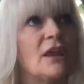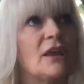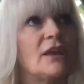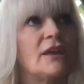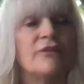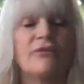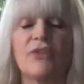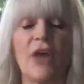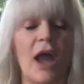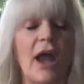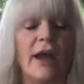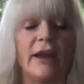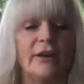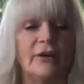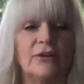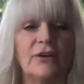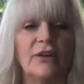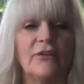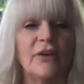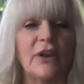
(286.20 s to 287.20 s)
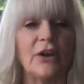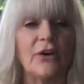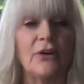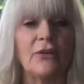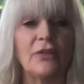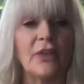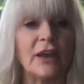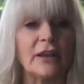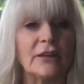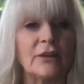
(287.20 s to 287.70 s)
if i don't even know
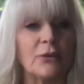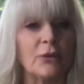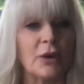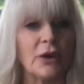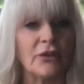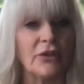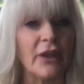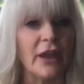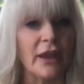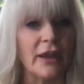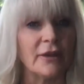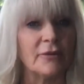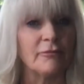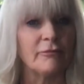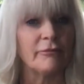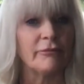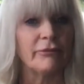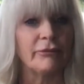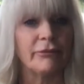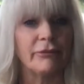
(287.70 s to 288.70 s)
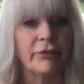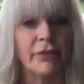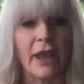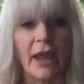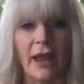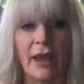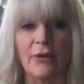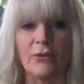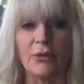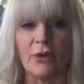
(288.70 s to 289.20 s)
if that's a real thing
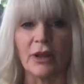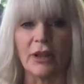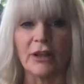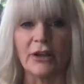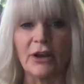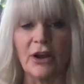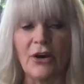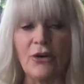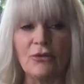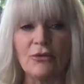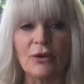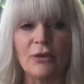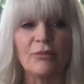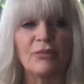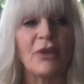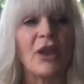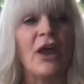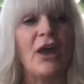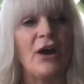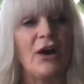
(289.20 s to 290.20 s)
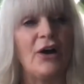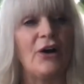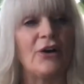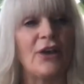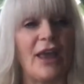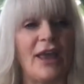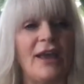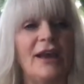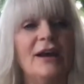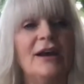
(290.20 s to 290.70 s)
i really don't
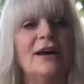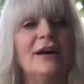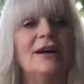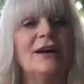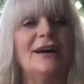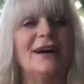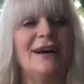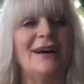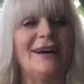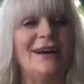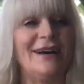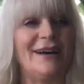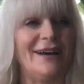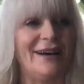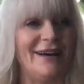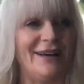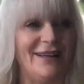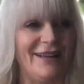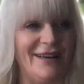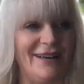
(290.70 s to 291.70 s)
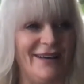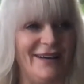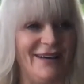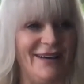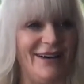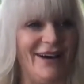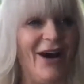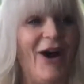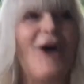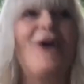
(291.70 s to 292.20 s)
okay it's it's a real thing
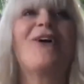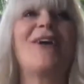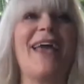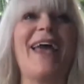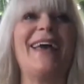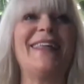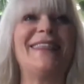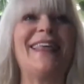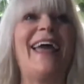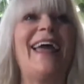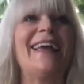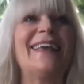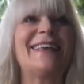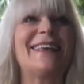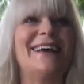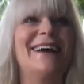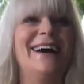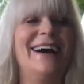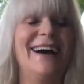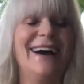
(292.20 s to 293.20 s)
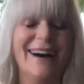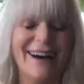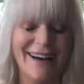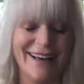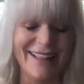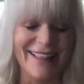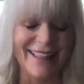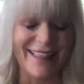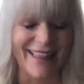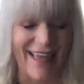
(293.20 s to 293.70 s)
okay real thank, thing.
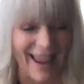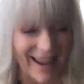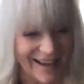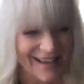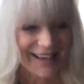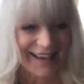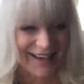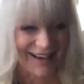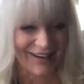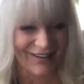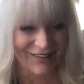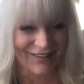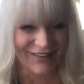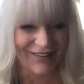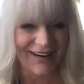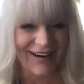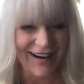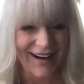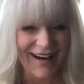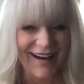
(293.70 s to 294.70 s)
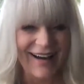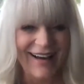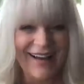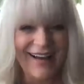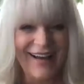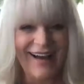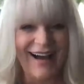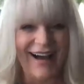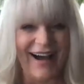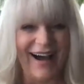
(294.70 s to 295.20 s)
You. thank you
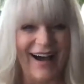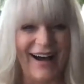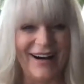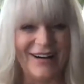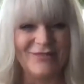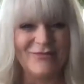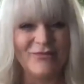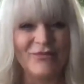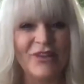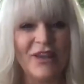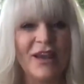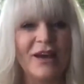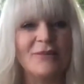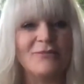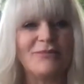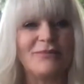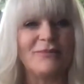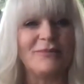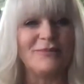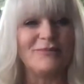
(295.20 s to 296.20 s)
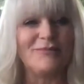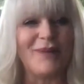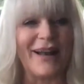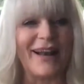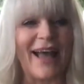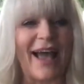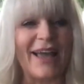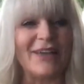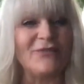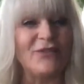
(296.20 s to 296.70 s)
um, mm-hmm.
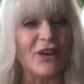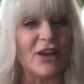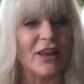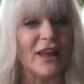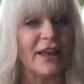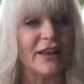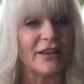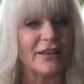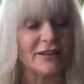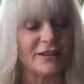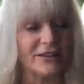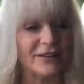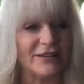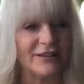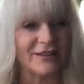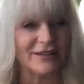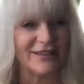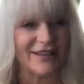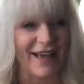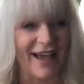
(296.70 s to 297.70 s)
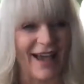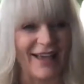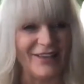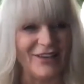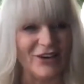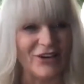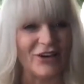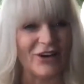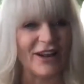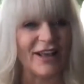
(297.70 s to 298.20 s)
but i feel you're like welcome.
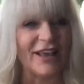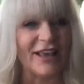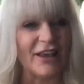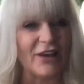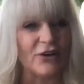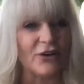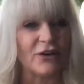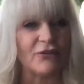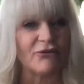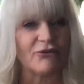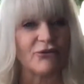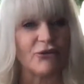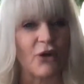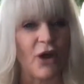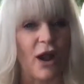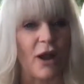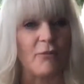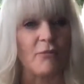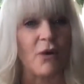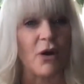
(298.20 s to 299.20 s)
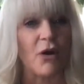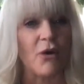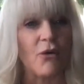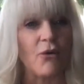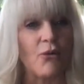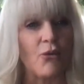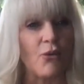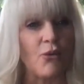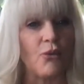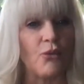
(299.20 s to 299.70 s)
you're going to hear it from
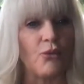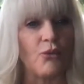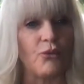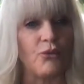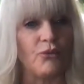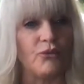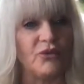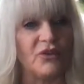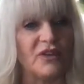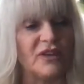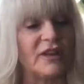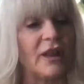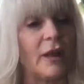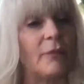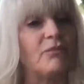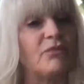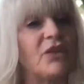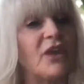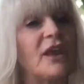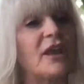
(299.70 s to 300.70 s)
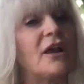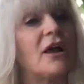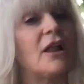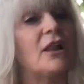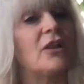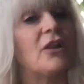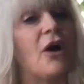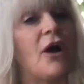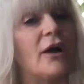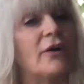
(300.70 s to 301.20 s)
something
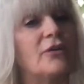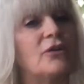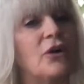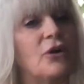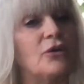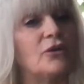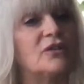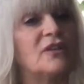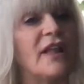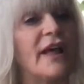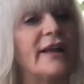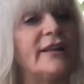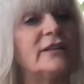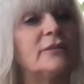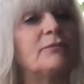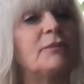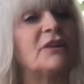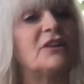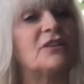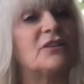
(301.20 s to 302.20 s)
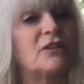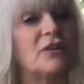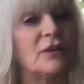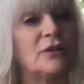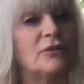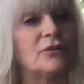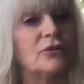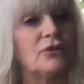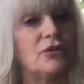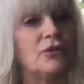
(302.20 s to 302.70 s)
along those lines but
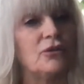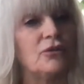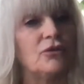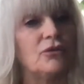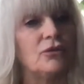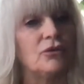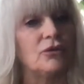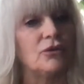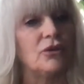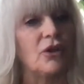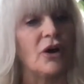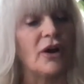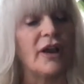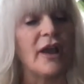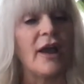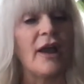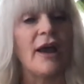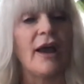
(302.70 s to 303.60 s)
still do look